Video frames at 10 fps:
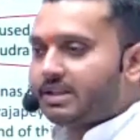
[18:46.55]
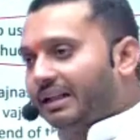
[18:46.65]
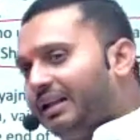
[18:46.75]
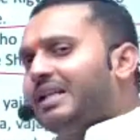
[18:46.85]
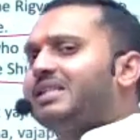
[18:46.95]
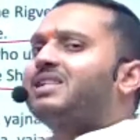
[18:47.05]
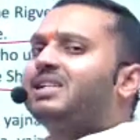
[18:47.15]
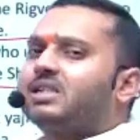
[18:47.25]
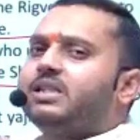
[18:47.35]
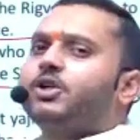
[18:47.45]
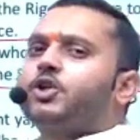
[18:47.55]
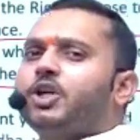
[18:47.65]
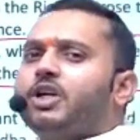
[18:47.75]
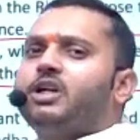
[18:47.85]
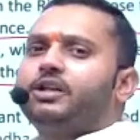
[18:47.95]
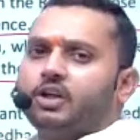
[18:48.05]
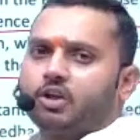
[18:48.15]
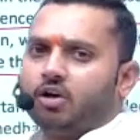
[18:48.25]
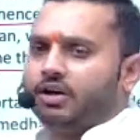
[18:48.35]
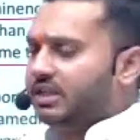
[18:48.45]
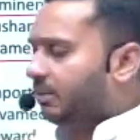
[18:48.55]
and they shared their knowledge